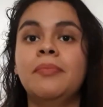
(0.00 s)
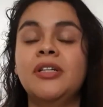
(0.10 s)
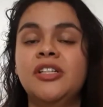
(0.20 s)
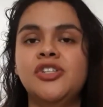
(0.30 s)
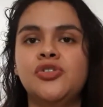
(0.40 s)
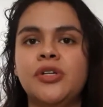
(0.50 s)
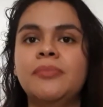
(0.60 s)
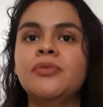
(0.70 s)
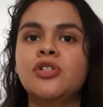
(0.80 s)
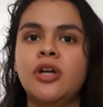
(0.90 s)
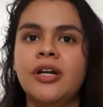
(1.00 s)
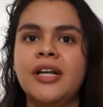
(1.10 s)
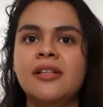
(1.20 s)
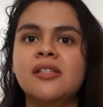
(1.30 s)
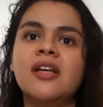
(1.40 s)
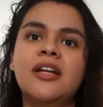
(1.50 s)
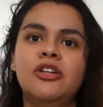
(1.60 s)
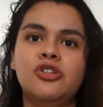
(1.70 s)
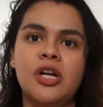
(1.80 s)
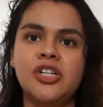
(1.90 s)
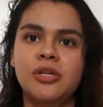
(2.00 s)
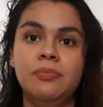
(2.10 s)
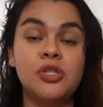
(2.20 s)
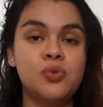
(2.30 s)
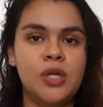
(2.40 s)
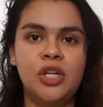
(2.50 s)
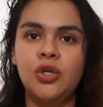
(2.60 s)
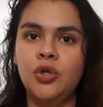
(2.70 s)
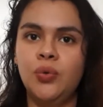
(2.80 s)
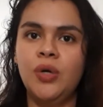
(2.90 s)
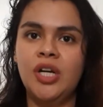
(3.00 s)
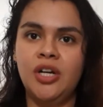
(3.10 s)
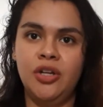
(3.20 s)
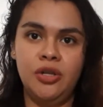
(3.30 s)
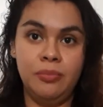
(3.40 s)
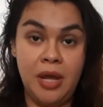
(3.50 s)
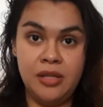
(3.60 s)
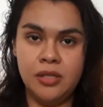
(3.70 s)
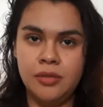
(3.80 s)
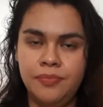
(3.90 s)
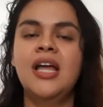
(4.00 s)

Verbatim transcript: But this dream targets an attraction between you and another mate.